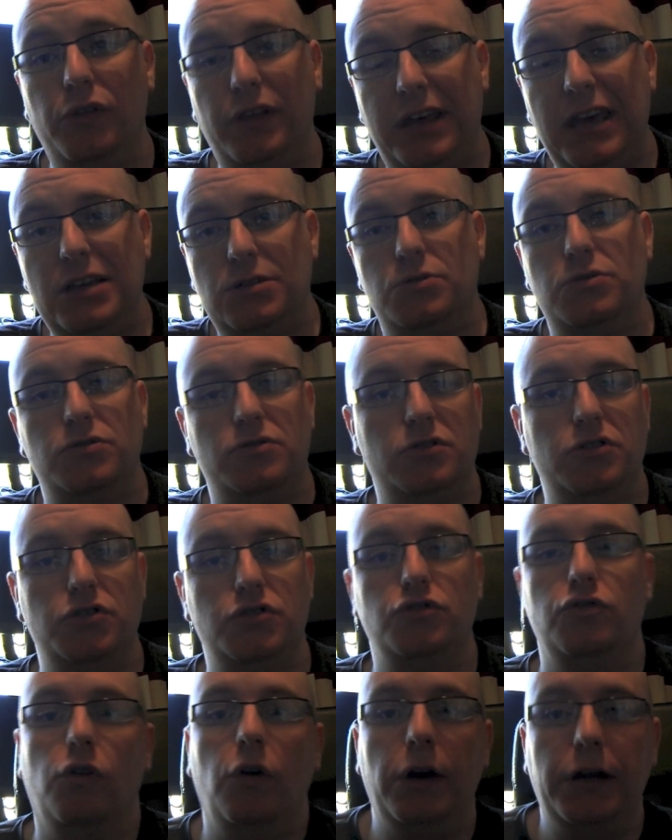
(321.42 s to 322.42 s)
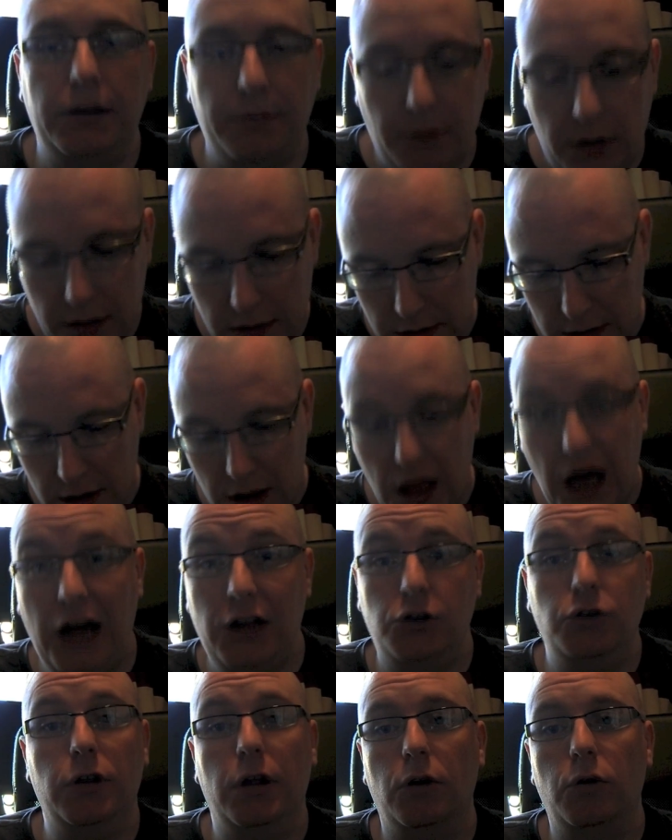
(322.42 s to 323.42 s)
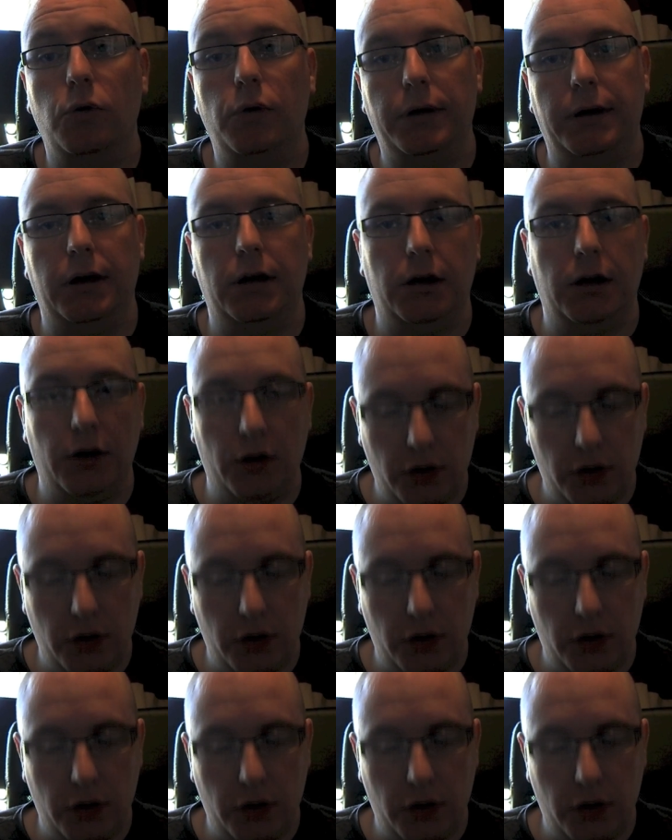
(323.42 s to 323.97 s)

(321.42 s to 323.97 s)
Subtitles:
the case was destroyed, but I knew that going in. I